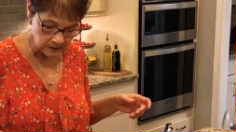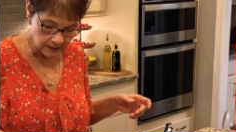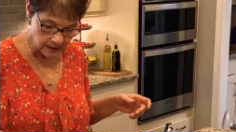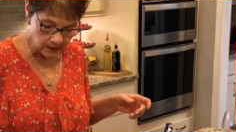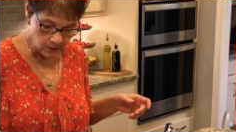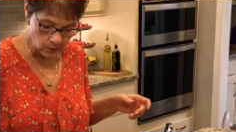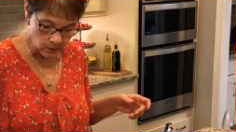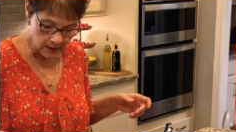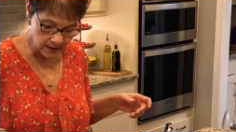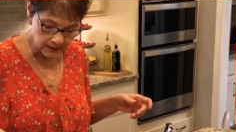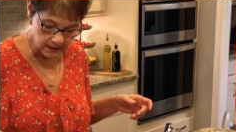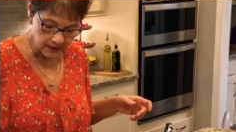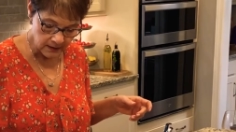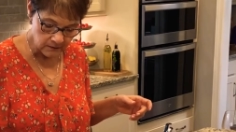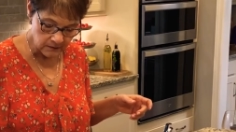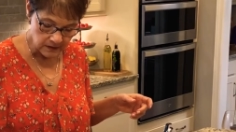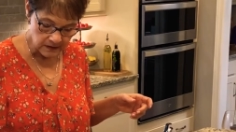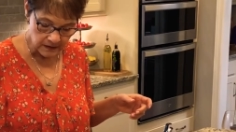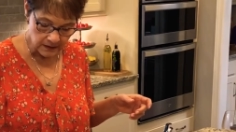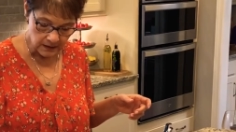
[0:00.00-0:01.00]
I want
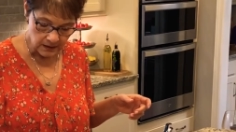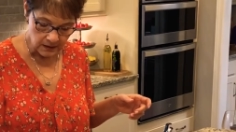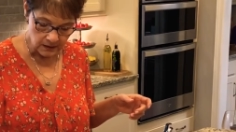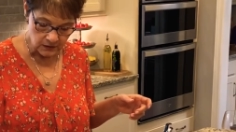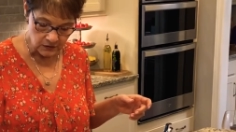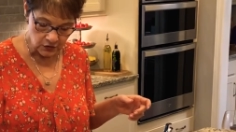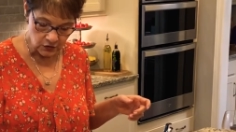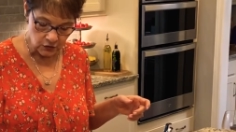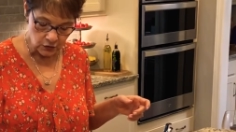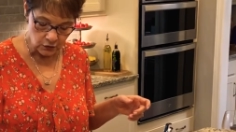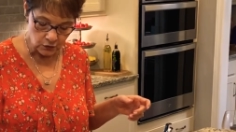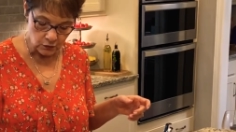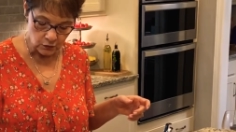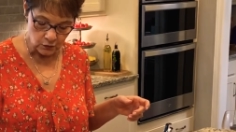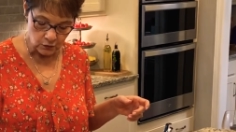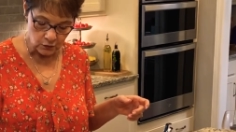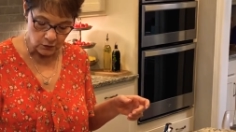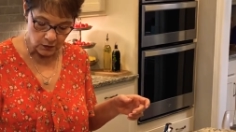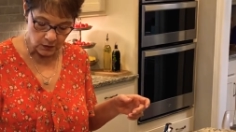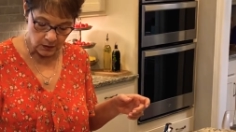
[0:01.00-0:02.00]
everything
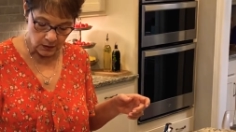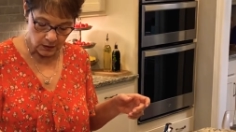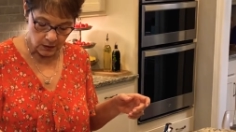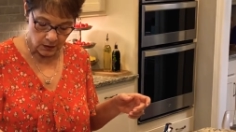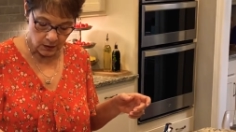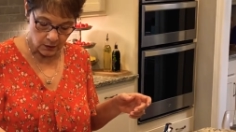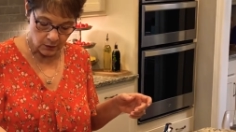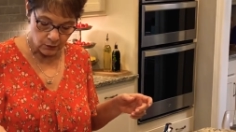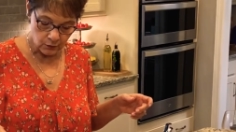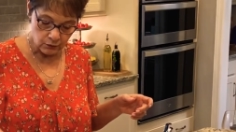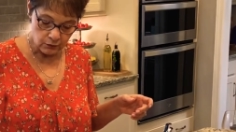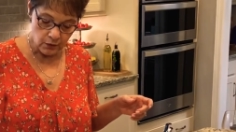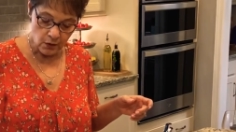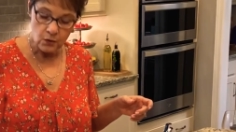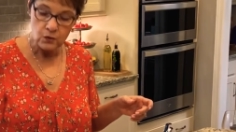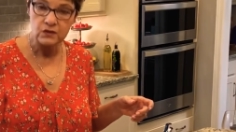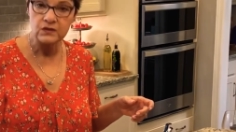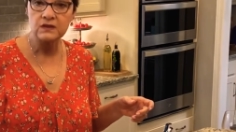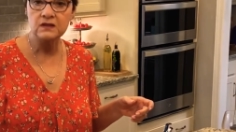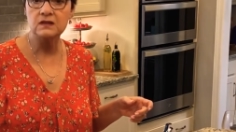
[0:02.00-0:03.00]
to
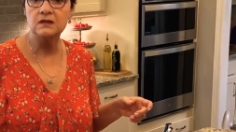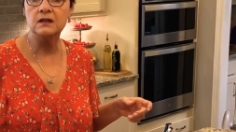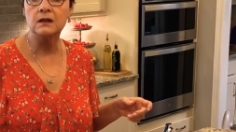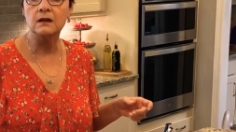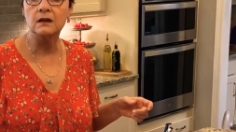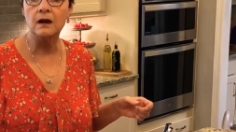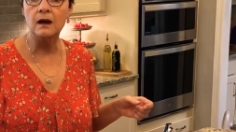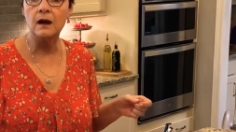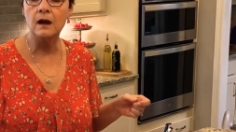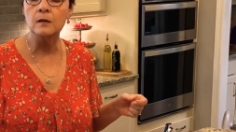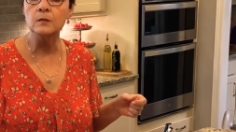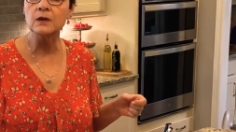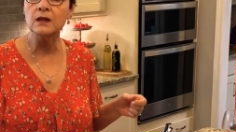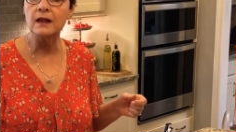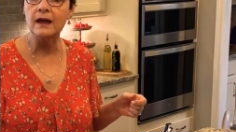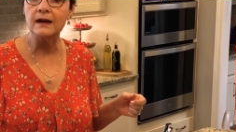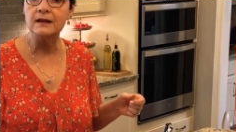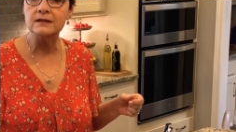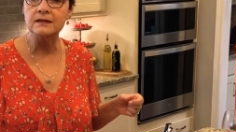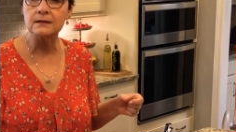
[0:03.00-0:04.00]
roast and
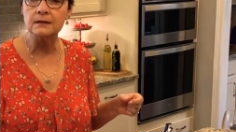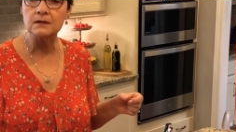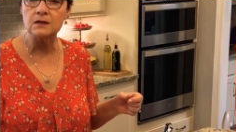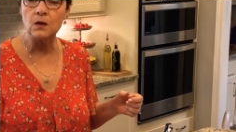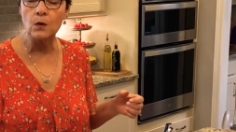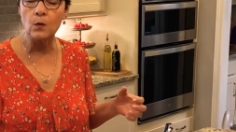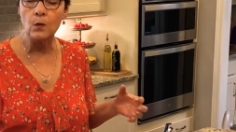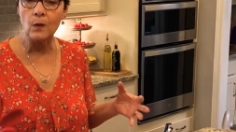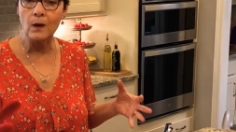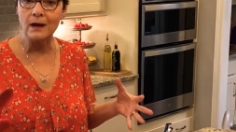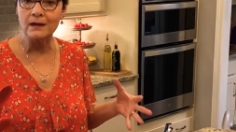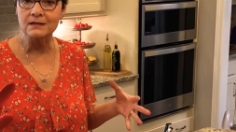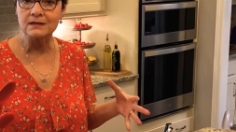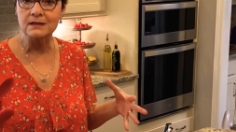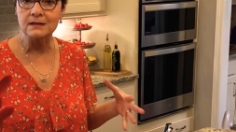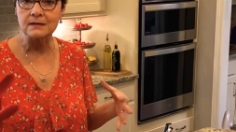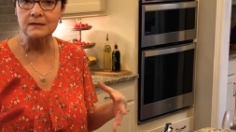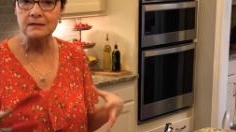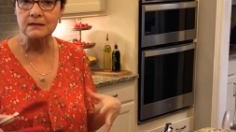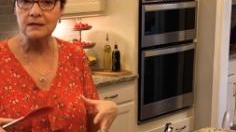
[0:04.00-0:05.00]
caramelize. I don't want to
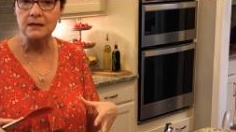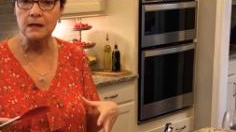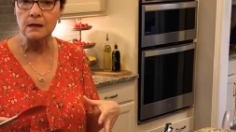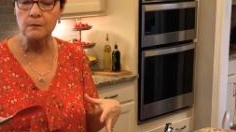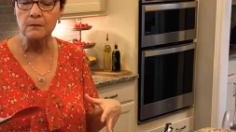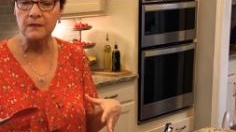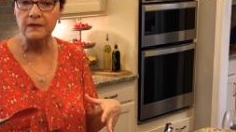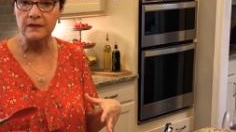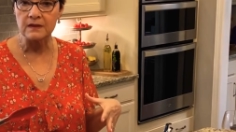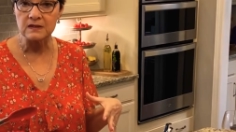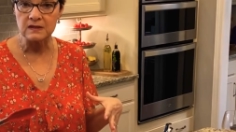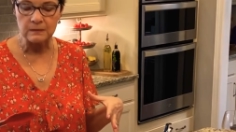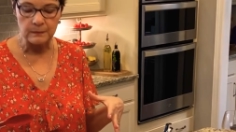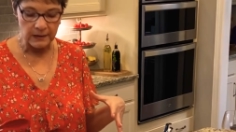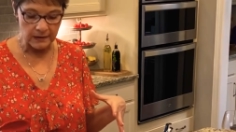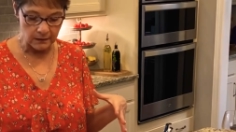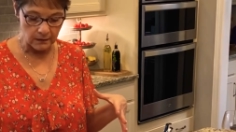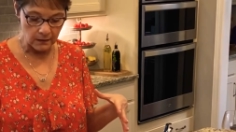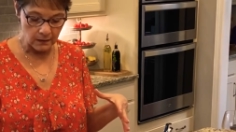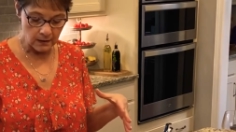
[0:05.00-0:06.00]
steam this
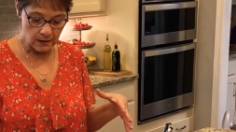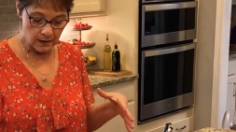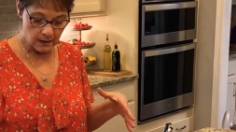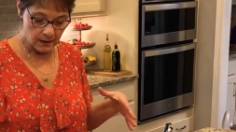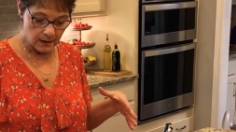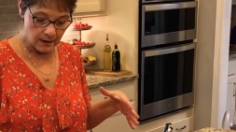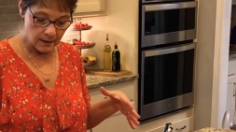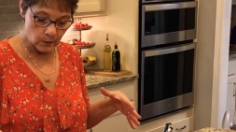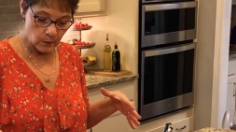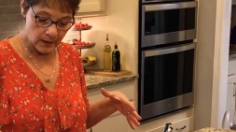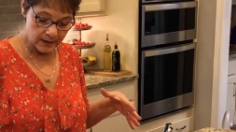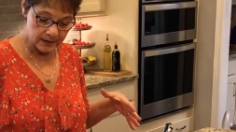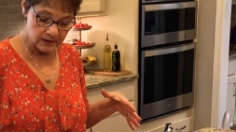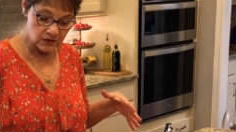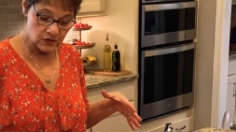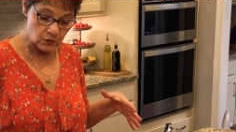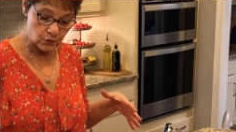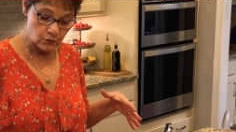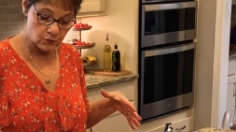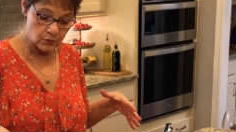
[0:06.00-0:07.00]
meal. I want it
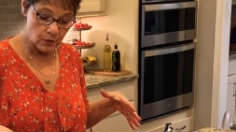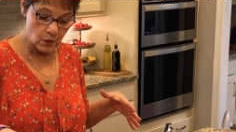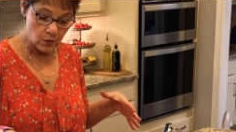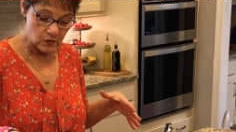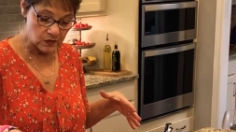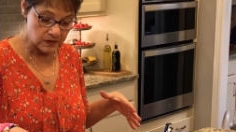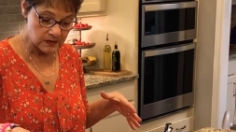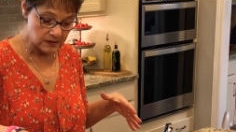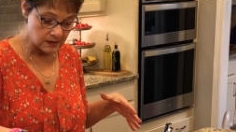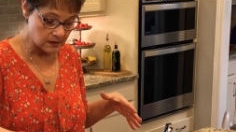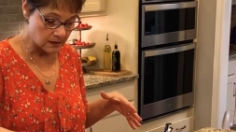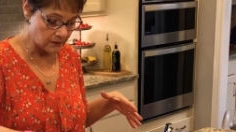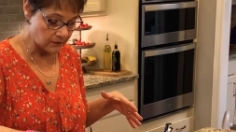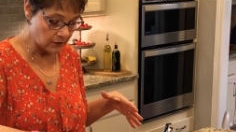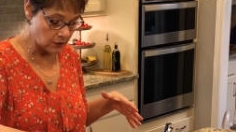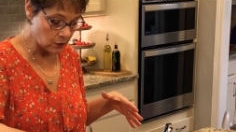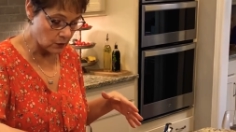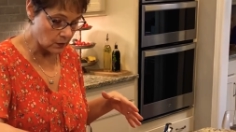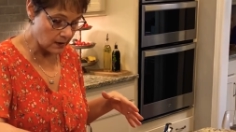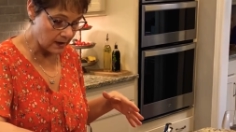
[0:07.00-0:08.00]
to roast, and if
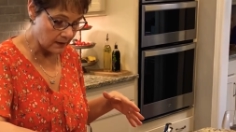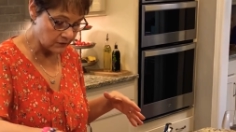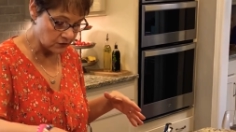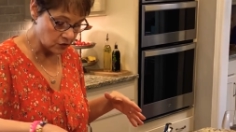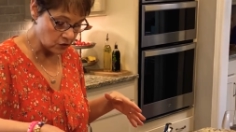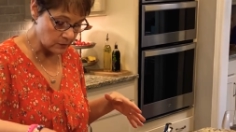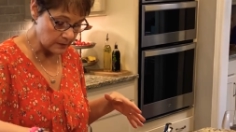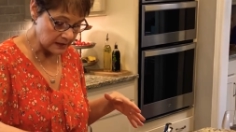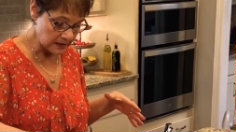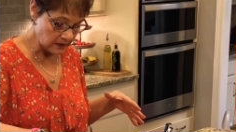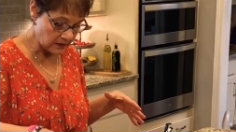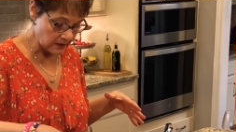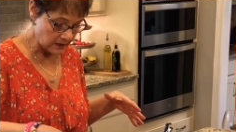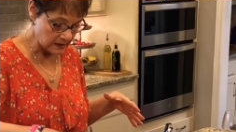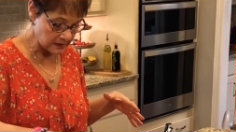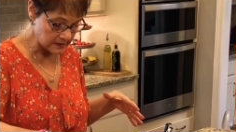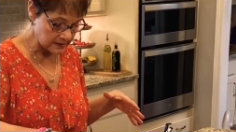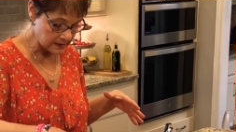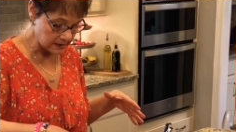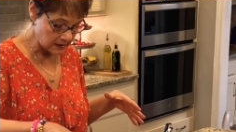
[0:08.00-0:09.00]
you have too many
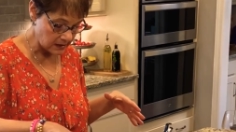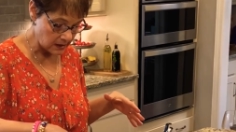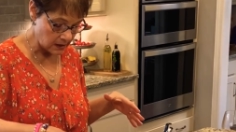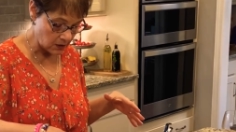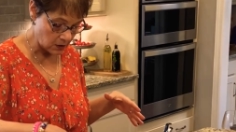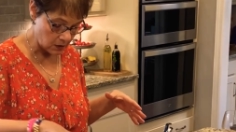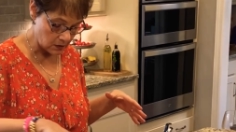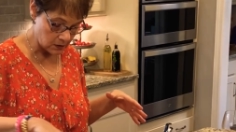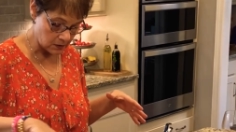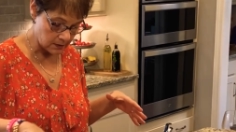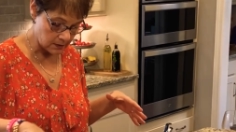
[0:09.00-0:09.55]
things in here,